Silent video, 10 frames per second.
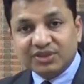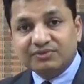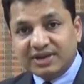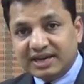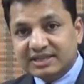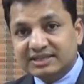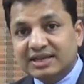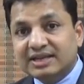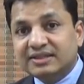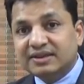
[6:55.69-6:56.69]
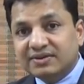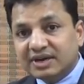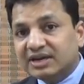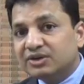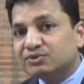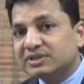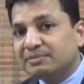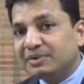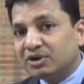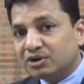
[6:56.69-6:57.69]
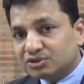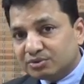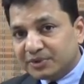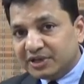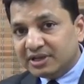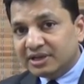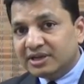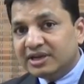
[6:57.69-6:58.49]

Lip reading: whereas the drug-induced sleep endoscopy